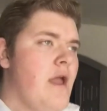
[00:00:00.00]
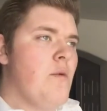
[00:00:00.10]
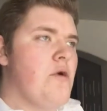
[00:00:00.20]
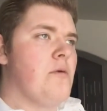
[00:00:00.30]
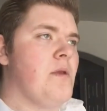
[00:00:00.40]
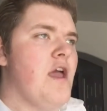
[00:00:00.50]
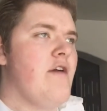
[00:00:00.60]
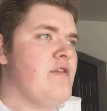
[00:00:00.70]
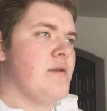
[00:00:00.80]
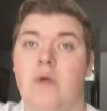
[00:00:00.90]
Hey, welcome to
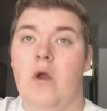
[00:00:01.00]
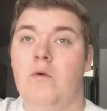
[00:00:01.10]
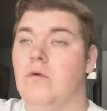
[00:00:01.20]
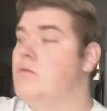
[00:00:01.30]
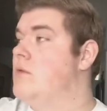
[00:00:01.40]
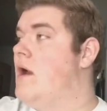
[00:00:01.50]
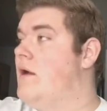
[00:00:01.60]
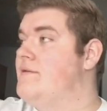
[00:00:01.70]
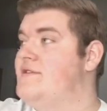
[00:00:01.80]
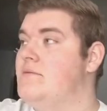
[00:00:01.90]
heaven. Oh,
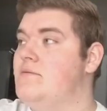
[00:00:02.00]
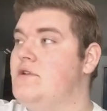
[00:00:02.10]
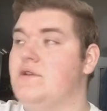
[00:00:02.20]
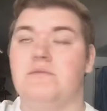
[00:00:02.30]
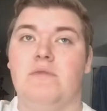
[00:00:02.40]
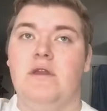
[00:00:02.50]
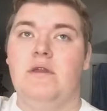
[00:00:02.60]
uh, is it just